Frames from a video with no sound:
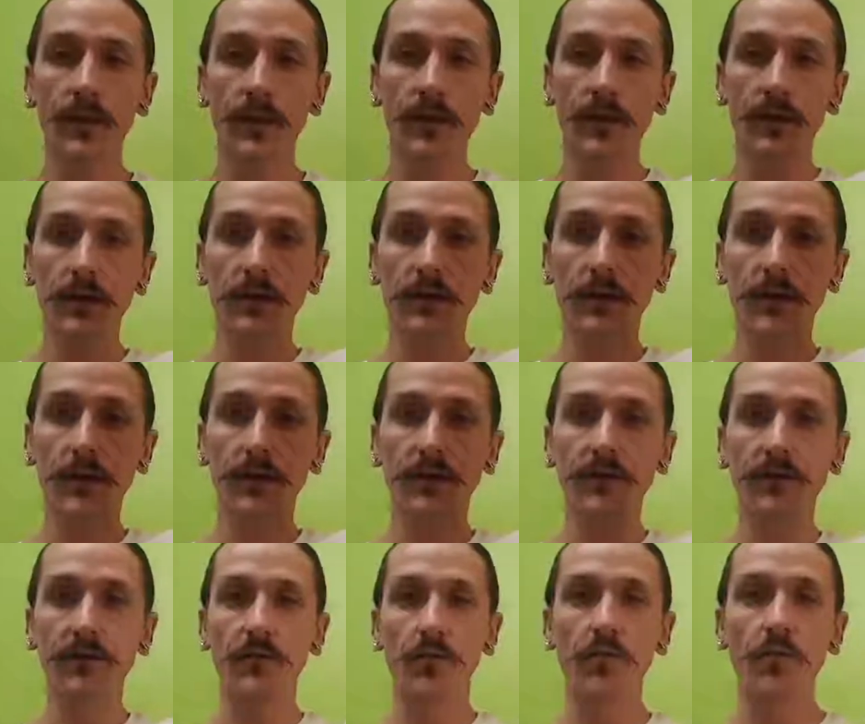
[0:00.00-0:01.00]
going
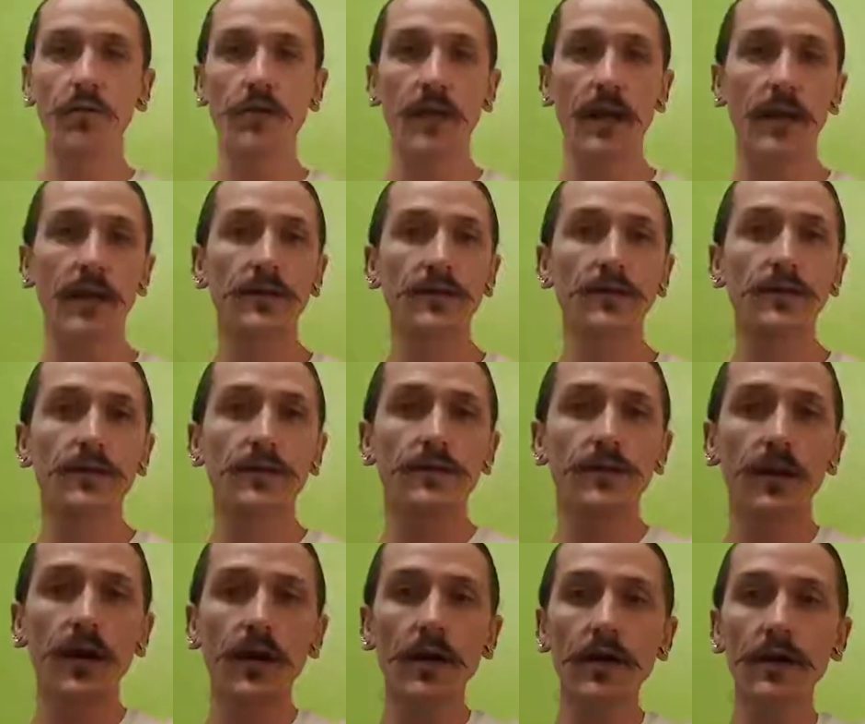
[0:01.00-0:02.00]
forward and to the side.